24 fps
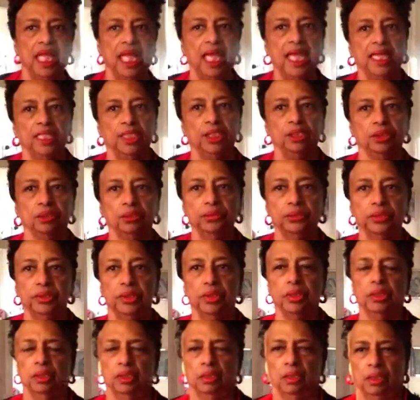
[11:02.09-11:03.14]
angels
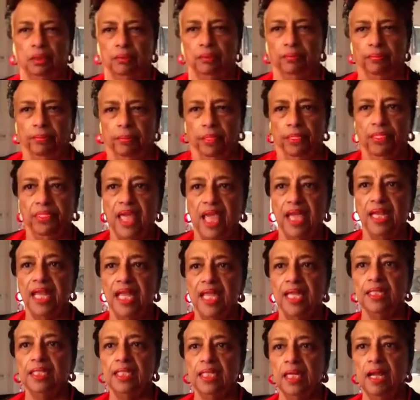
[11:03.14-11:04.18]
that
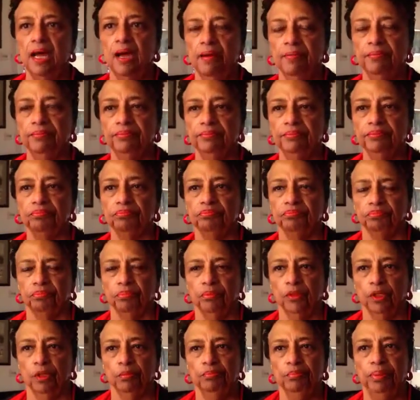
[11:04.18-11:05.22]
ended up
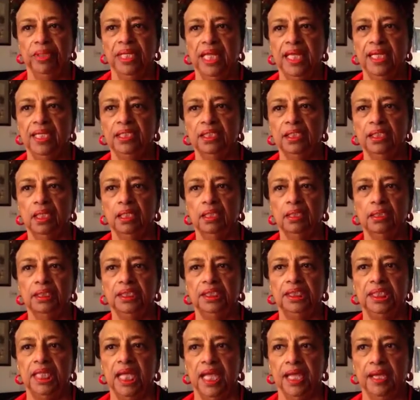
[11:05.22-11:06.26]
being
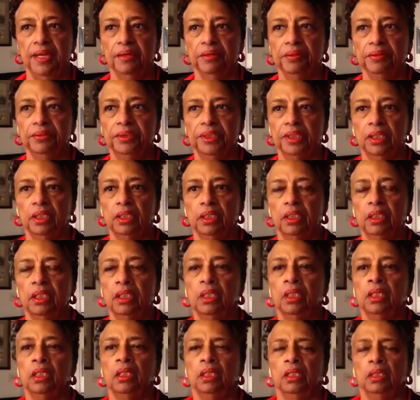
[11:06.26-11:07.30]
jailed.
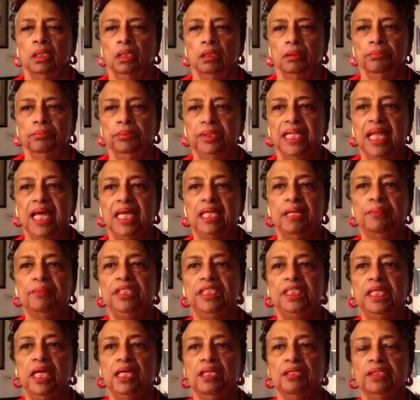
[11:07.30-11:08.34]
But now let me
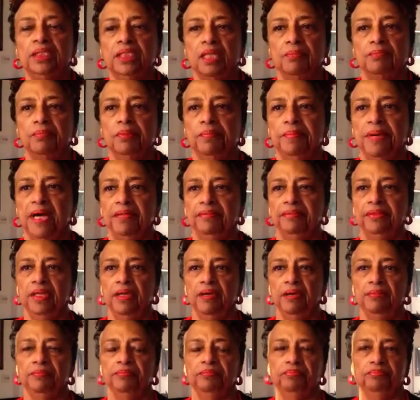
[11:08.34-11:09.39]
tell you something about
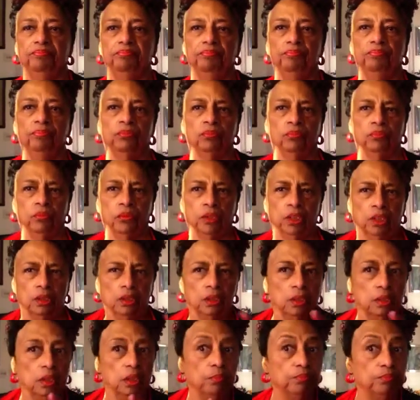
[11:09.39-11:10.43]
them.
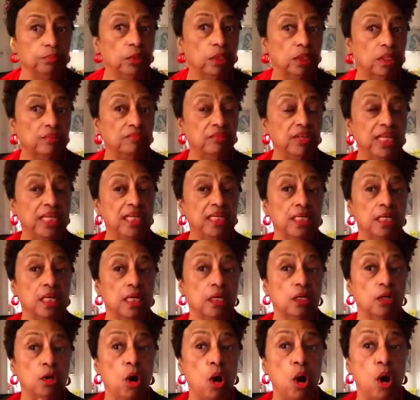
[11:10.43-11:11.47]
The book of
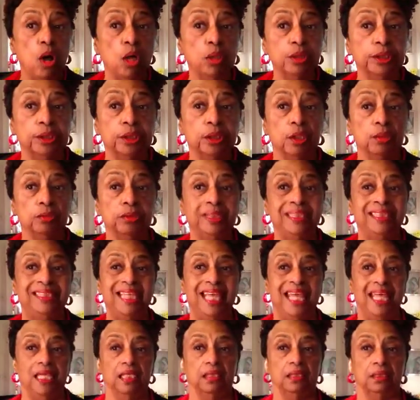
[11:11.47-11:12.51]
Enoch also
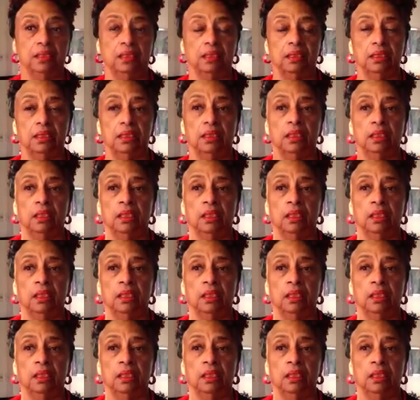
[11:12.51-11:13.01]
says